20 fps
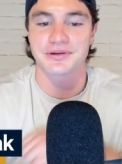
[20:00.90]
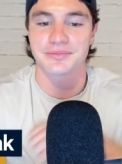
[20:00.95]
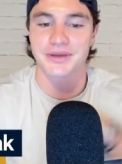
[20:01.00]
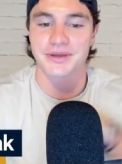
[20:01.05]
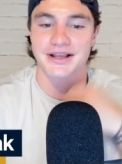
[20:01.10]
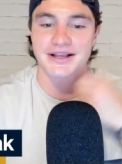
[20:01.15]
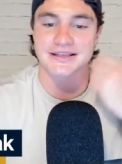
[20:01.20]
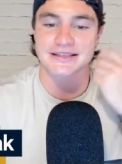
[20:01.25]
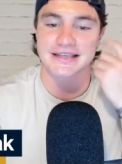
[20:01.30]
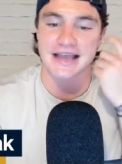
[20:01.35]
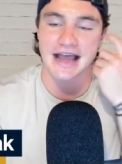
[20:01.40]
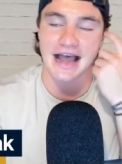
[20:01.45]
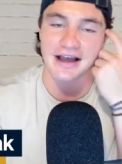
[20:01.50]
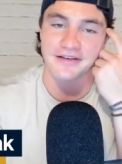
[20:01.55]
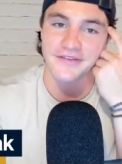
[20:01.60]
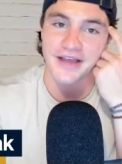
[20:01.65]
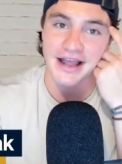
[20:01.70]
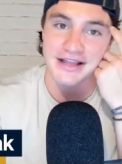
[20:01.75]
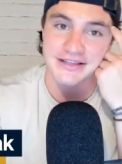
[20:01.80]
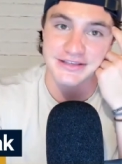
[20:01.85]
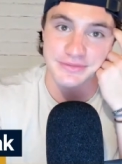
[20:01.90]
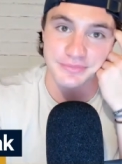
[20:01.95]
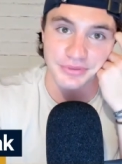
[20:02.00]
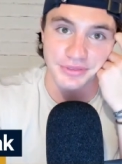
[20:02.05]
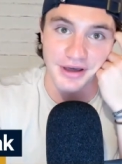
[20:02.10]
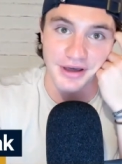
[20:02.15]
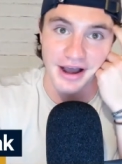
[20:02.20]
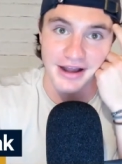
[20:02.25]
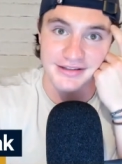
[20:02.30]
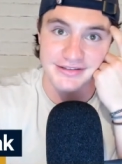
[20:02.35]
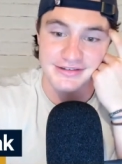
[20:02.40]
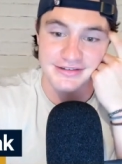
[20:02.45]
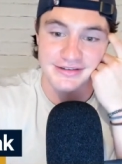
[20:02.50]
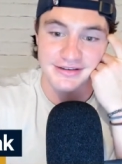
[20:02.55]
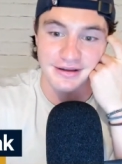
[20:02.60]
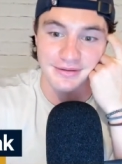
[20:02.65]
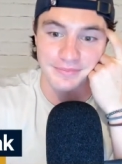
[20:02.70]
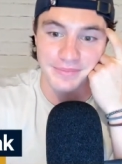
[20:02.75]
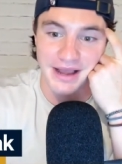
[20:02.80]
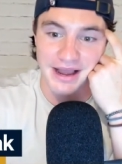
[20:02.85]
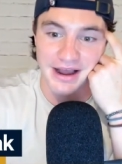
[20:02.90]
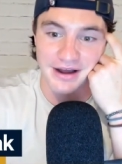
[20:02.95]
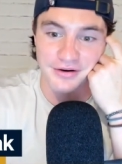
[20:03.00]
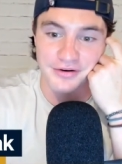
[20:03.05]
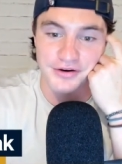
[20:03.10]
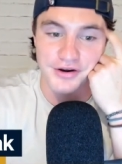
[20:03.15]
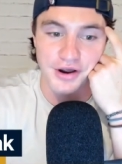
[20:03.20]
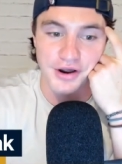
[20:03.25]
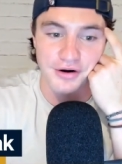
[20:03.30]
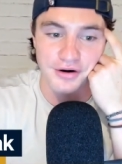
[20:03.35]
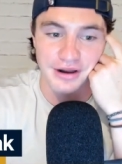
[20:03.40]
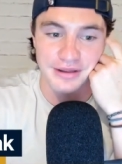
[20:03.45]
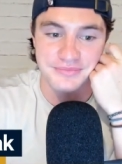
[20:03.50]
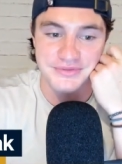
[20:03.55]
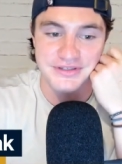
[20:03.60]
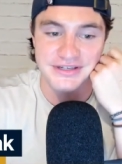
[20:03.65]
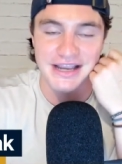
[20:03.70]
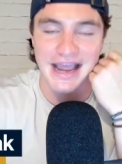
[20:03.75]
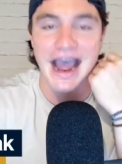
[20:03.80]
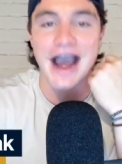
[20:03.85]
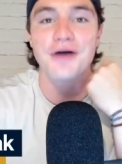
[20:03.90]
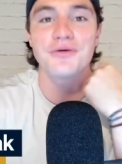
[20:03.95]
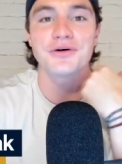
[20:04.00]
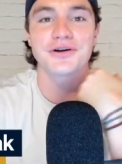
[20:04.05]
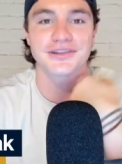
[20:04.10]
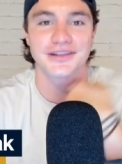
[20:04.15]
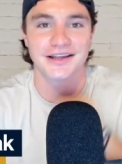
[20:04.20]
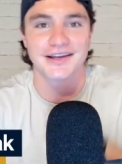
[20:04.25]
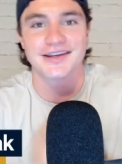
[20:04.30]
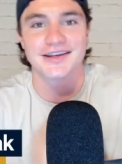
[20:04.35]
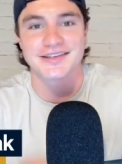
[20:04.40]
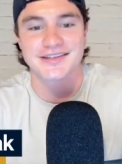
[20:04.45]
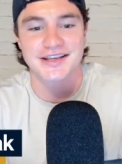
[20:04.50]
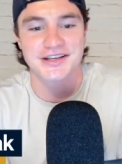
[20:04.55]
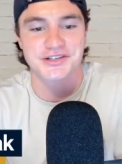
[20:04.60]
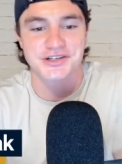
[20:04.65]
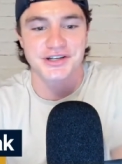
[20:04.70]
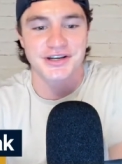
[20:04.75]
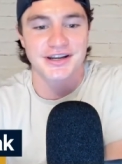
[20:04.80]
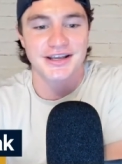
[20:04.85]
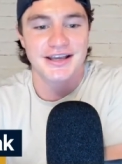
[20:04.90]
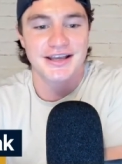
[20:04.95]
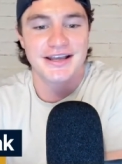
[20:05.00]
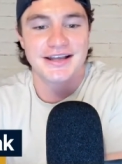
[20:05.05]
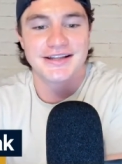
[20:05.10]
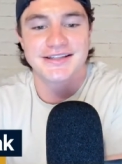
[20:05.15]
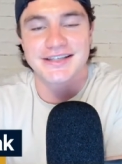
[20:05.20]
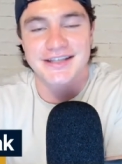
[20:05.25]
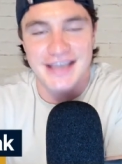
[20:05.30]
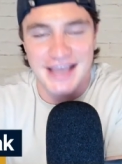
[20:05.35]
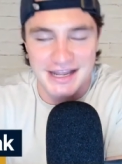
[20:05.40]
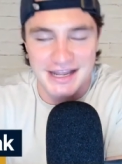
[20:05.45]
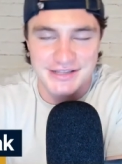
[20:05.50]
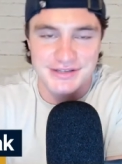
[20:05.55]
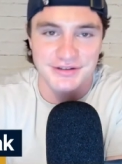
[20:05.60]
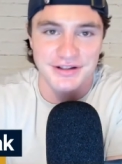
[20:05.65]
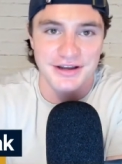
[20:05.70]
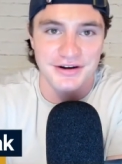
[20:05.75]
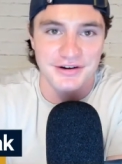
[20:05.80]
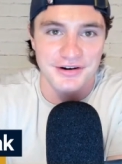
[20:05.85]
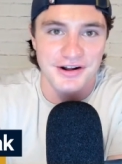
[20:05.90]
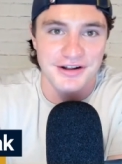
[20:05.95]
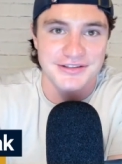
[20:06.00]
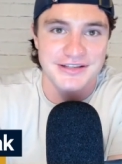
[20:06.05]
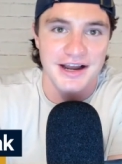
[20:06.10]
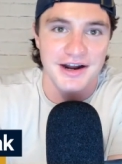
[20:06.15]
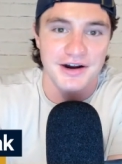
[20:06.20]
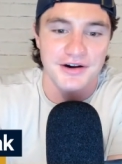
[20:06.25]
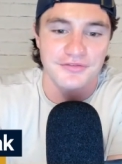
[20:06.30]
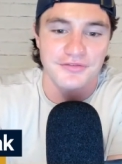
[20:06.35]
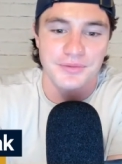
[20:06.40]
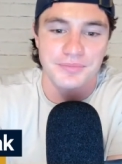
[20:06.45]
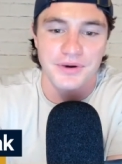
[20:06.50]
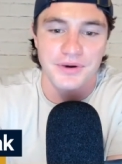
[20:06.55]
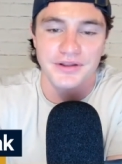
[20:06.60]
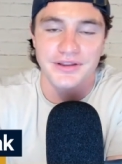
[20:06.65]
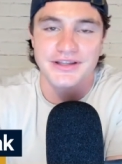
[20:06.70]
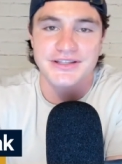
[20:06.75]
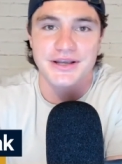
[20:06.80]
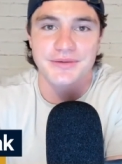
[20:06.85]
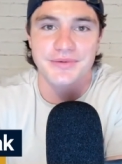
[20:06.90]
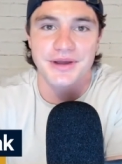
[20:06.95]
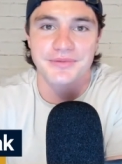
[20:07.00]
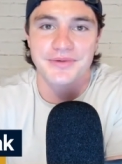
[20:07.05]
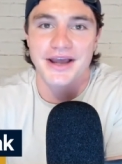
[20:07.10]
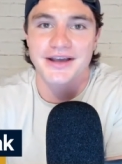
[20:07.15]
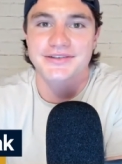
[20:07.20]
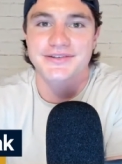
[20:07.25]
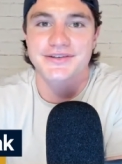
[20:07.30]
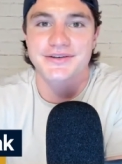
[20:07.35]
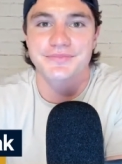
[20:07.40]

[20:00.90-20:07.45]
because I've got some thoughts about Notre Dame's cowardly decision to cancel inter-hall tackle football. That's coming up next.